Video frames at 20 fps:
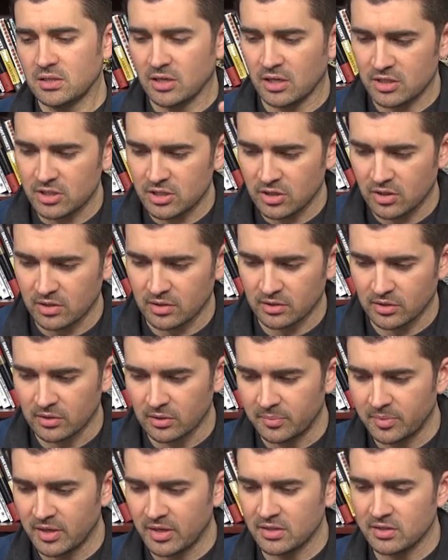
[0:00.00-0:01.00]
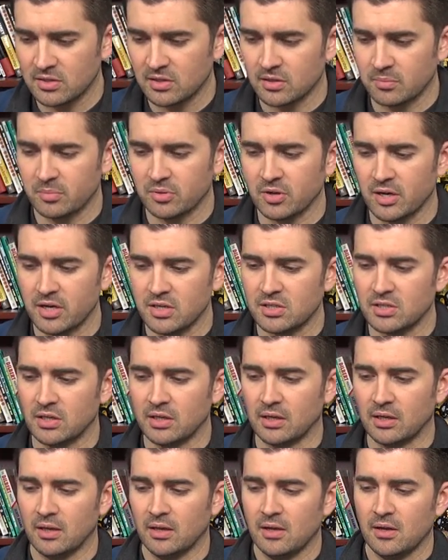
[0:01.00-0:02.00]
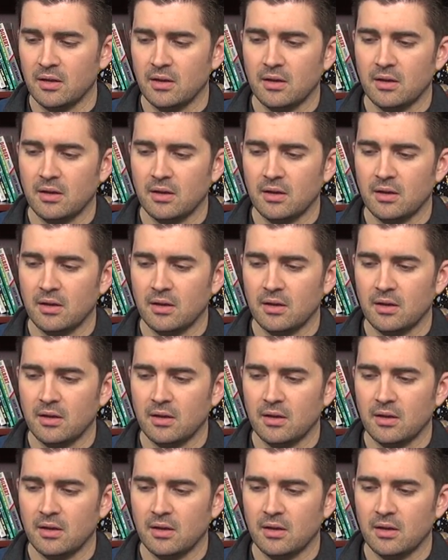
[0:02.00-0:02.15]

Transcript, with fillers: touch on a little bit as to the pricing.